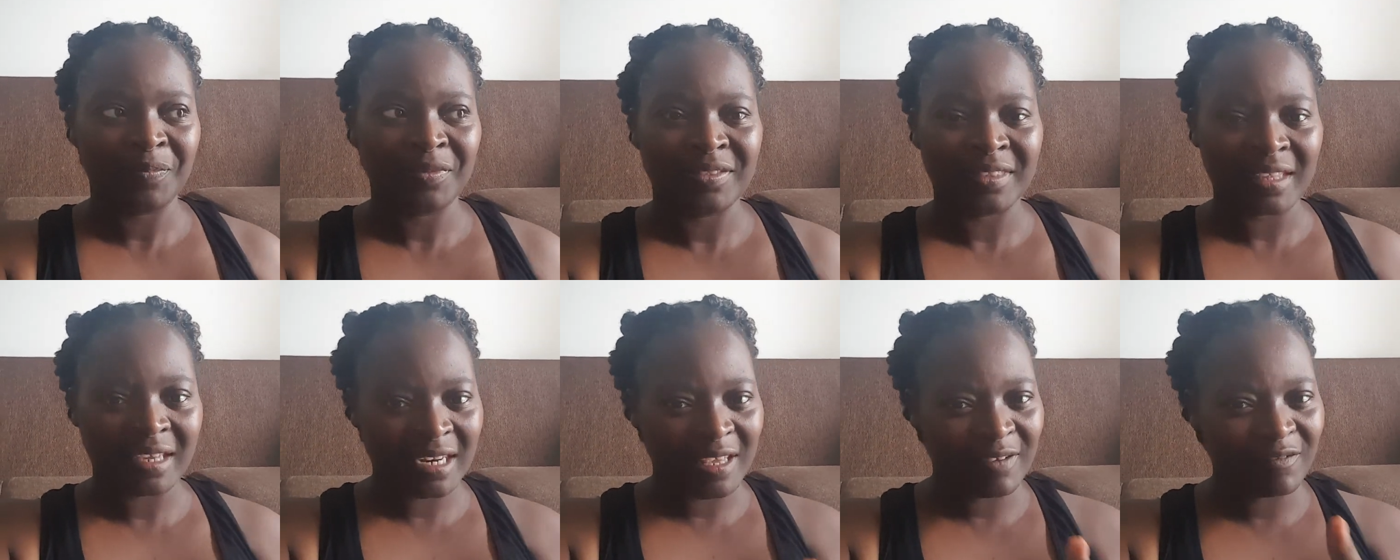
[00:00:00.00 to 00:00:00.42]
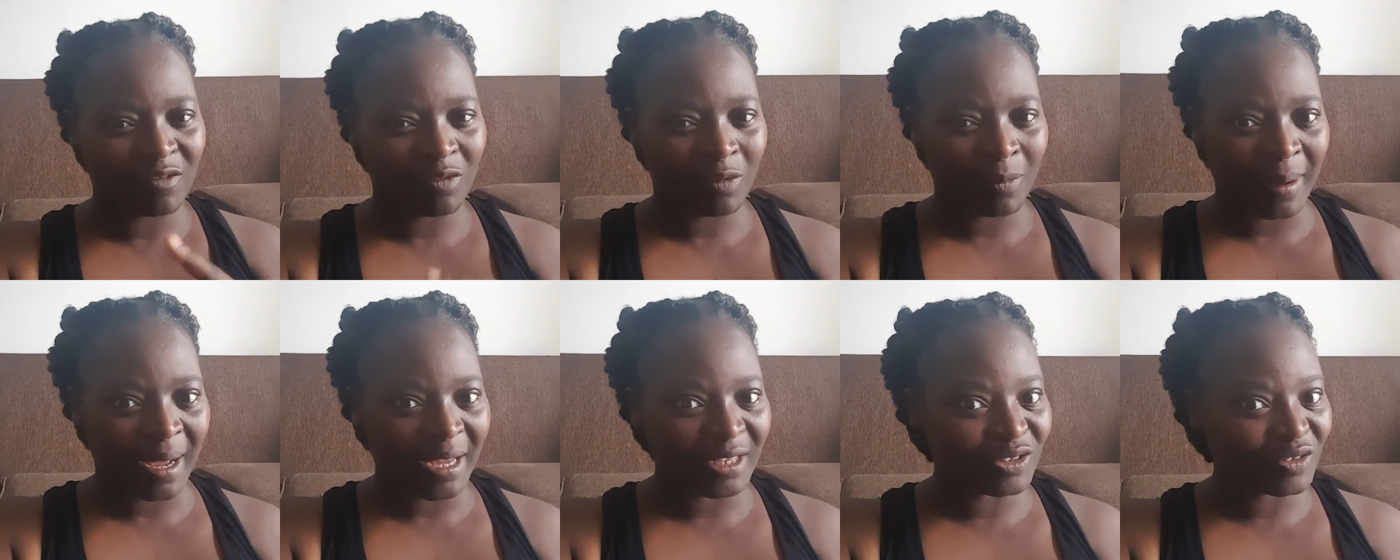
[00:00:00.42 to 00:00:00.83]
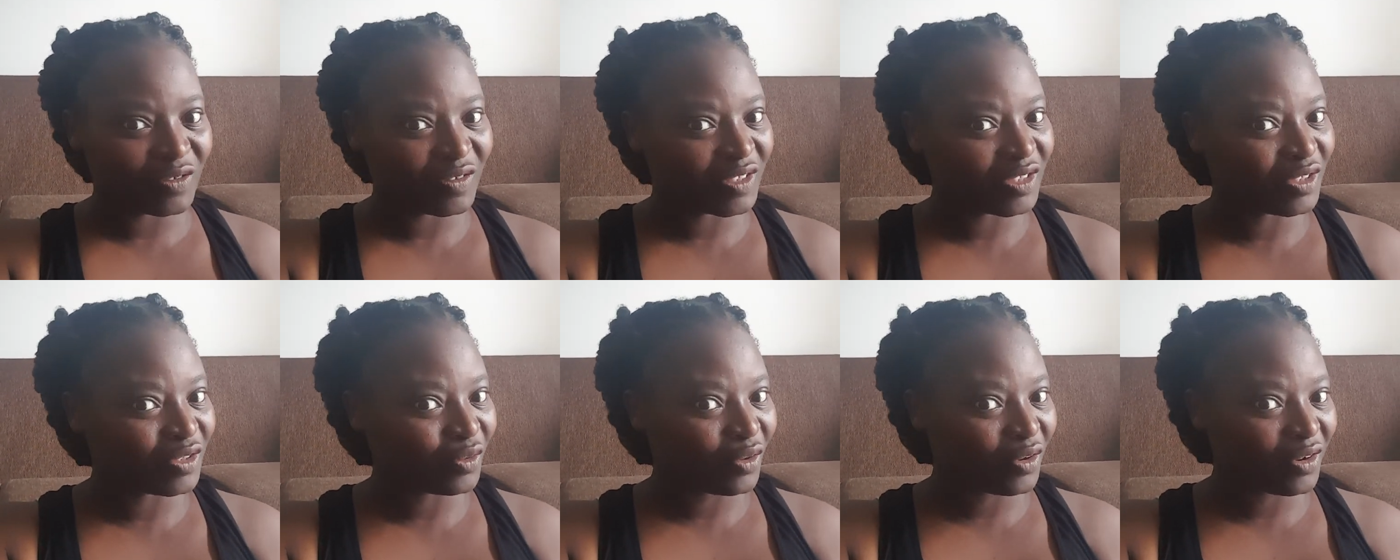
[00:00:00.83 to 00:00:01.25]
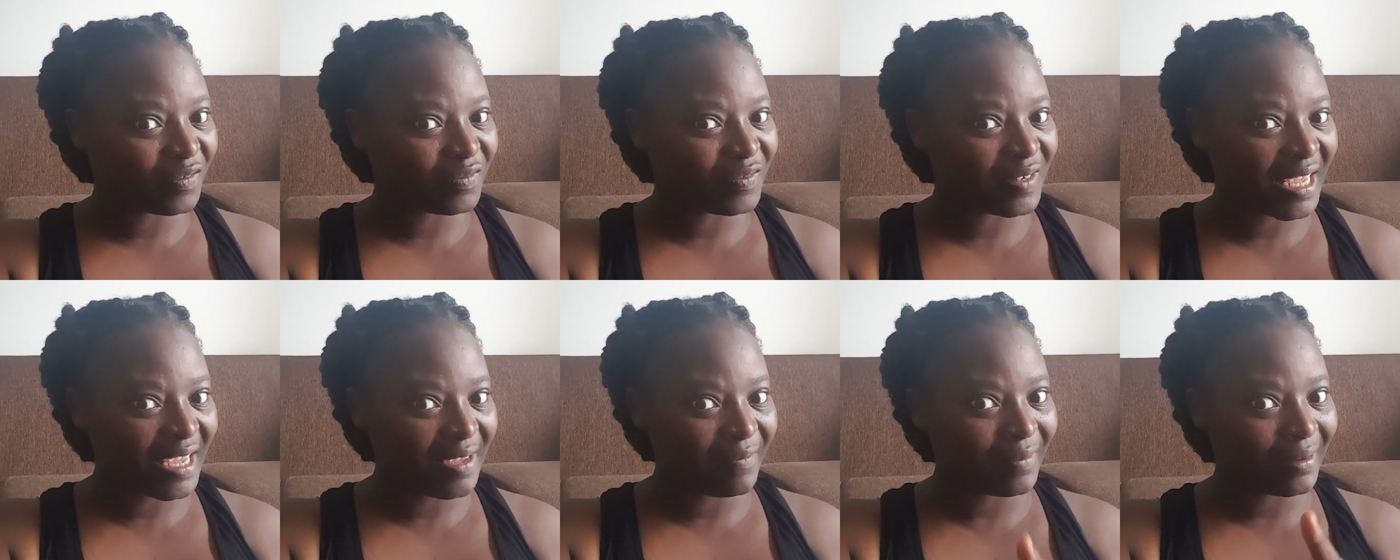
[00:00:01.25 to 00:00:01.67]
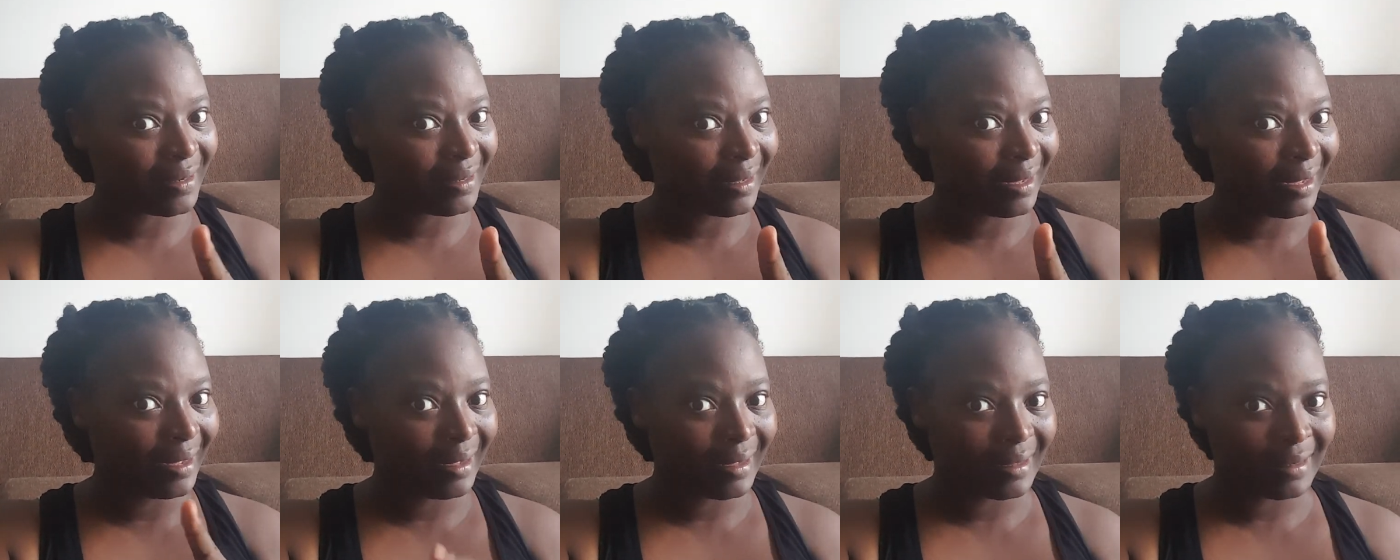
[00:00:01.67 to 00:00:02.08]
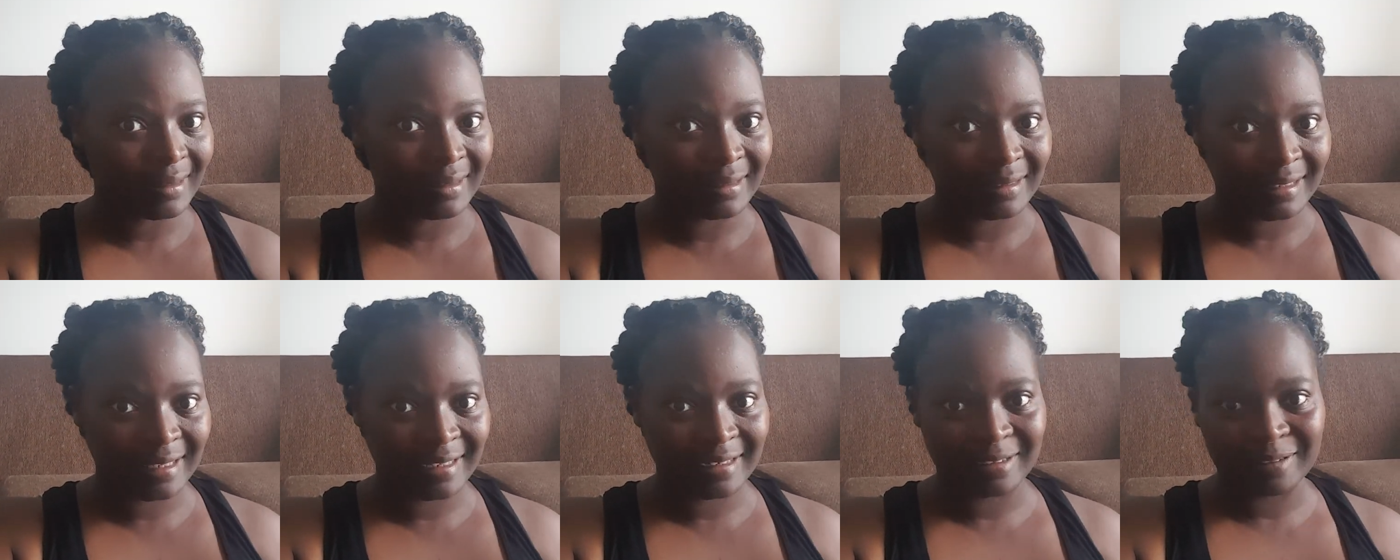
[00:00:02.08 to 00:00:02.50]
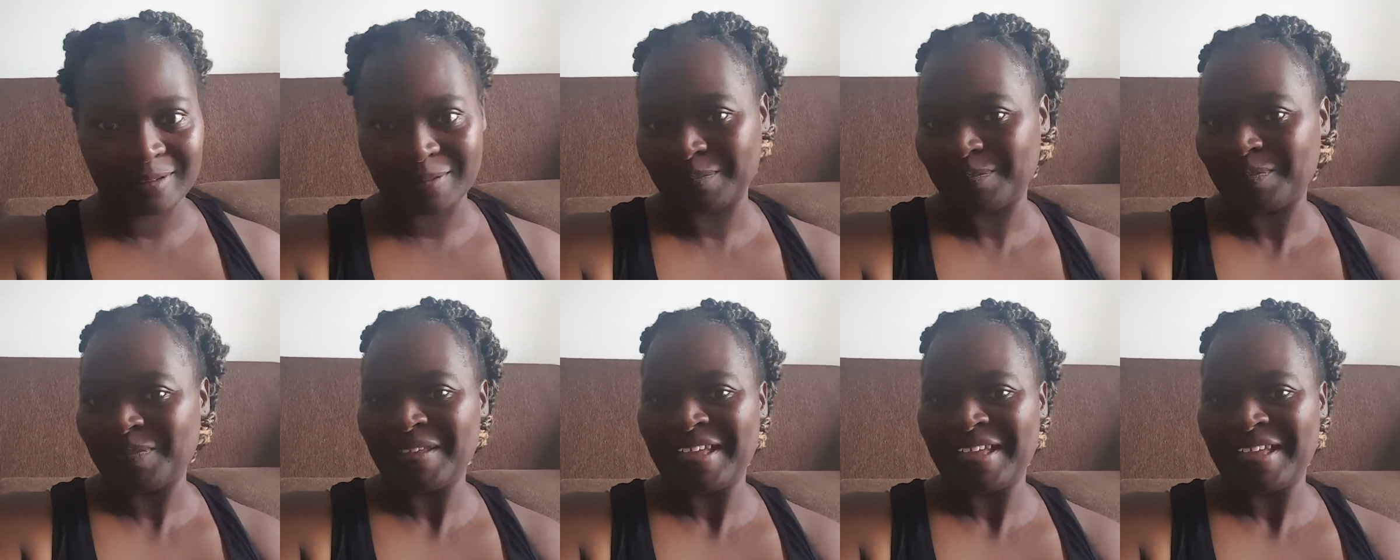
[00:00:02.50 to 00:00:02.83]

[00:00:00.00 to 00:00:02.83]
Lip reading: That even reminds you of the story of David. Look that up.